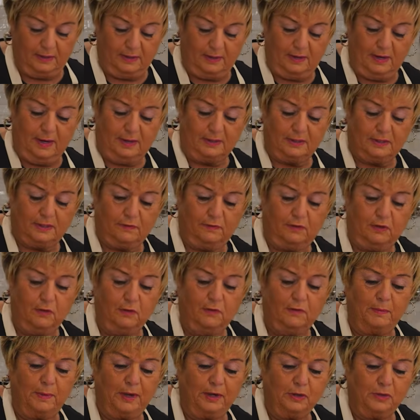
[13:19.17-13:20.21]
Next few
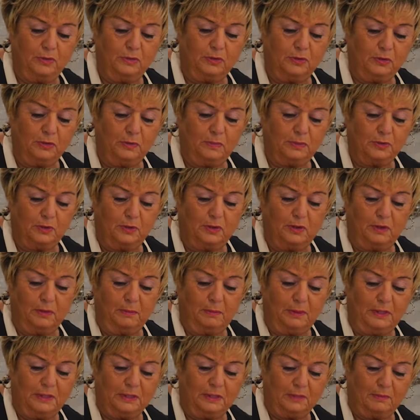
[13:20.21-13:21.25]
of my YouTubes are going to
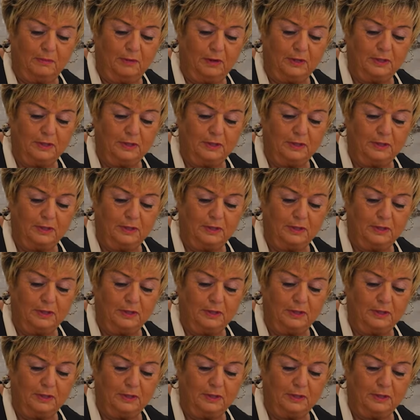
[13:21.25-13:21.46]
be some